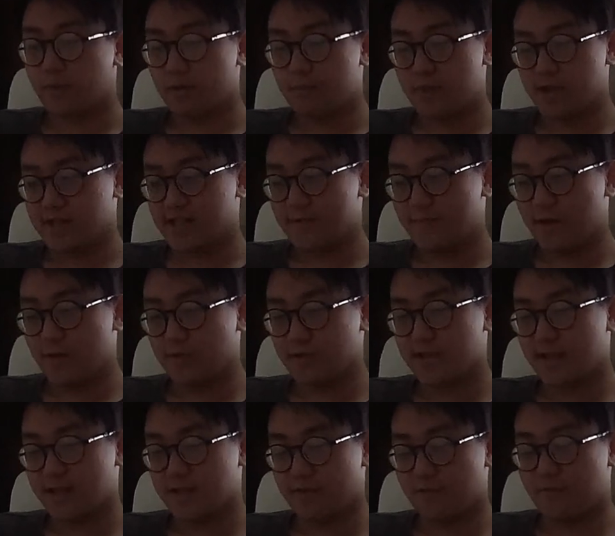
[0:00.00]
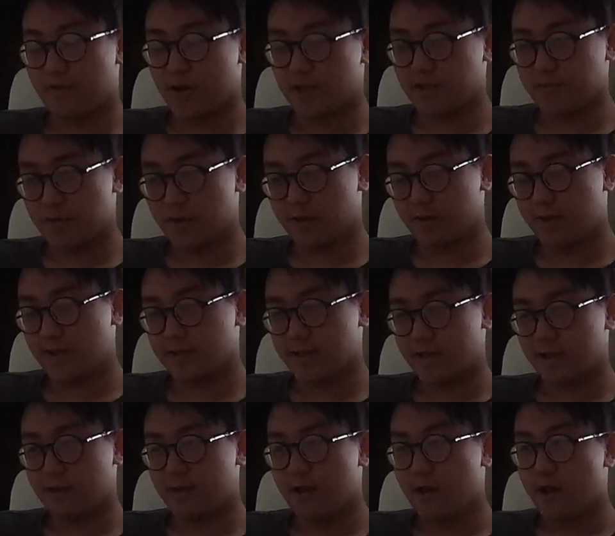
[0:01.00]
my stepdad was saying something funny to me. He
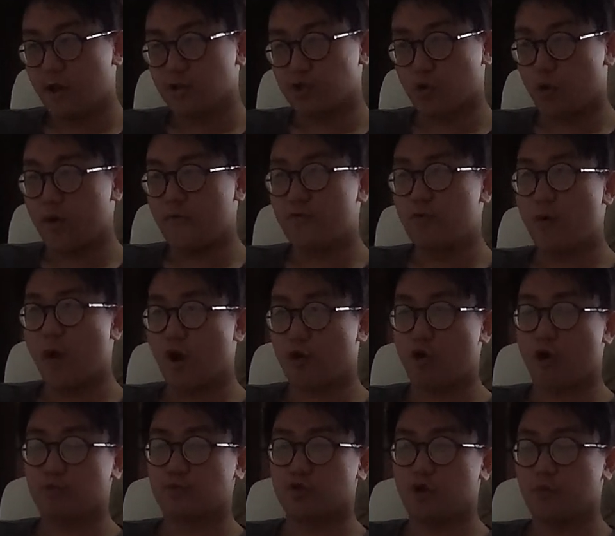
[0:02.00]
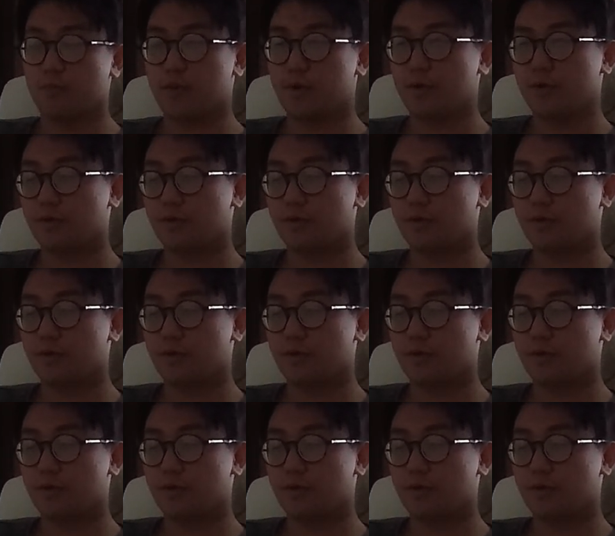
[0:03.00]
said, "So what if you wear a crop top?"